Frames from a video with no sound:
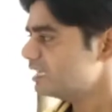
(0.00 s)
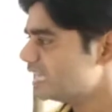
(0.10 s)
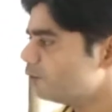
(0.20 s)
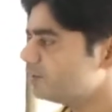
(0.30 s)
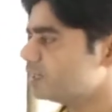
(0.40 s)

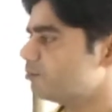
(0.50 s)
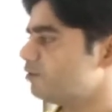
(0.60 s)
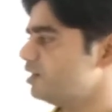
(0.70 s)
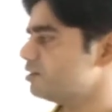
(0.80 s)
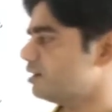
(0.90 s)
Now we are
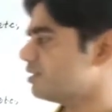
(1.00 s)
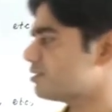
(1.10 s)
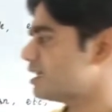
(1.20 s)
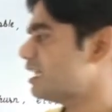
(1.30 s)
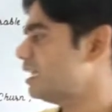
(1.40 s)
moving to the
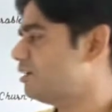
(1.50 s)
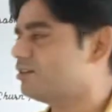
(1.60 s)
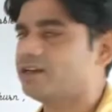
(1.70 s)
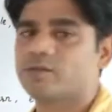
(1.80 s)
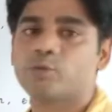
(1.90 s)
next silent letter,
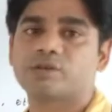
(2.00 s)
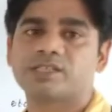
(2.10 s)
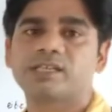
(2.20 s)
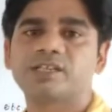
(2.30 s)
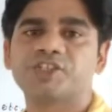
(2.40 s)
that is
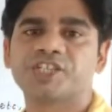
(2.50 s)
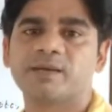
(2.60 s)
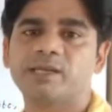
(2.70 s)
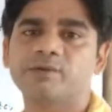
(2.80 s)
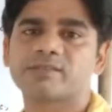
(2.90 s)
what?
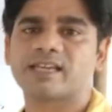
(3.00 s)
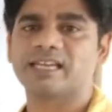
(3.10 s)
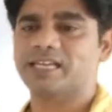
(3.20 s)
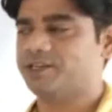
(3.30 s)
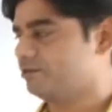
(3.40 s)
W
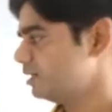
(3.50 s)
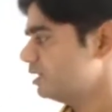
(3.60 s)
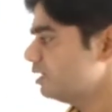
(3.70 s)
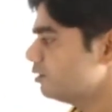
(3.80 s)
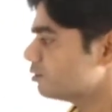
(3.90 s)
silent letter.
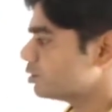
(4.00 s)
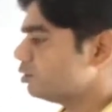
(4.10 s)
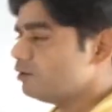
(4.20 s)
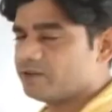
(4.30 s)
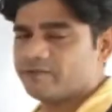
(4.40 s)

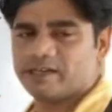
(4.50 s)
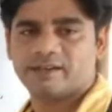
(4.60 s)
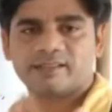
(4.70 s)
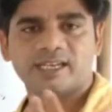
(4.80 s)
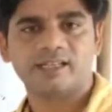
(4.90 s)
So we will
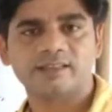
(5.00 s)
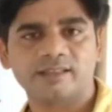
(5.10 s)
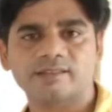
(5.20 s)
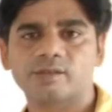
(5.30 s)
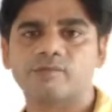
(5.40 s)
understand
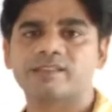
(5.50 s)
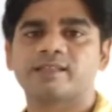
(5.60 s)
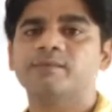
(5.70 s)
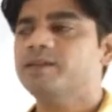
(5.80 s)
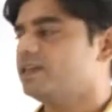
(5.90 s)
this with
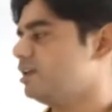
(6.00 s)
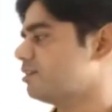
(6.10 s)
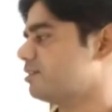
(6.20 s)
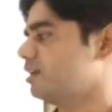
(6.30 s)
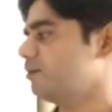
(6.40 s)
some
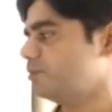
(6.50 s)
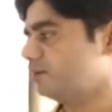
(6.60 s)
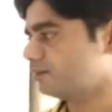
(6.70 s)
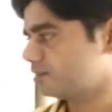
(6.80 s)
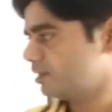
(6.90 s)

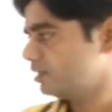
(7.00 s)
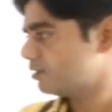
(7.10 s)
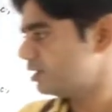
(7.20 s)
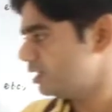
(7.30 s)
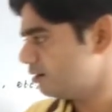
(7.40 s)
examples.
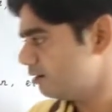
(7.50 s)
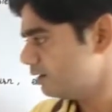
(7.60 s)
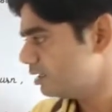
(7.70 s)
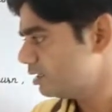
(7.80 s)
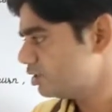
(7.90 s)
See
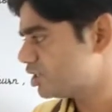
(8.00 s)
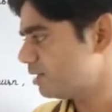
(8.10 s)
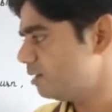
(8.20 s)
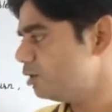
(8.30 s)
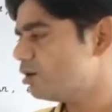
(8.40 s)
here,
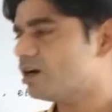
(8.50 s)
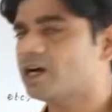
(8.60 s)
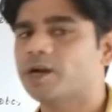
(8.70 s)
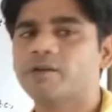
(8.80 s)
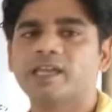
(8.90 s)

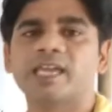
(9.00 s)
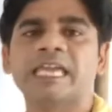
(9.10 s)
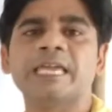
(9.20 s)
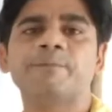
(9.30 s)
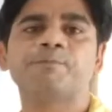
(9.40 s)

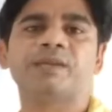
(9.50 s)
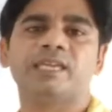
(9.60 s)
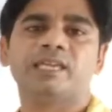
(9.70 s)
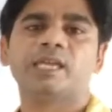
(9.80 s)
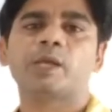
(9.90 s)

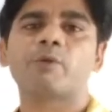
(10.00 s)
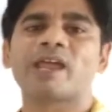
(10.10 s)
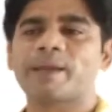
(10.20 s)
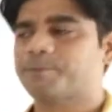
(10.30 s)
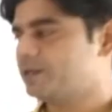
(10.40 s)
W-R-A-P,
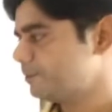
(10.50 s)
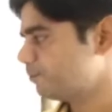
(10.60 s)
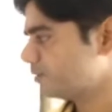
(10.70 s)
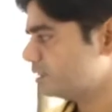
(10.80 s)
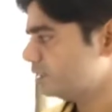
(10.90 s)
rap.
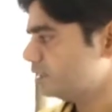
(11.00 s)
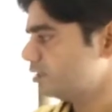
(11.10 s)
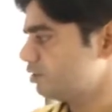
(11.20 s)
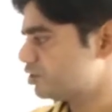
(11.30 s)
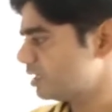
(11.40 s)

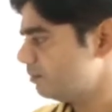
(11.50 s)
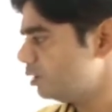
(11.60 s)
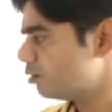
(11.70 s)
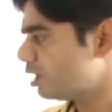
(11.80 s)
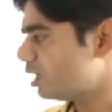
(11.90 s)

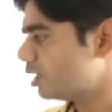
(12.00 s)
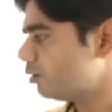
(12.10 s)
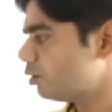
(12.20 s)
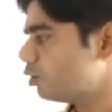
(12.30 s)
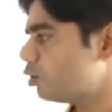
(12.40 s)

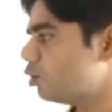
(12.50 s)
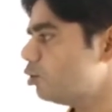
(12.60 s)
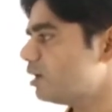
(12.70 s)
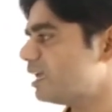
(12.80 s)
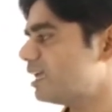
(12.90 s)

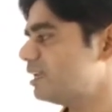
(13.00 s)
W-R-O-N-G,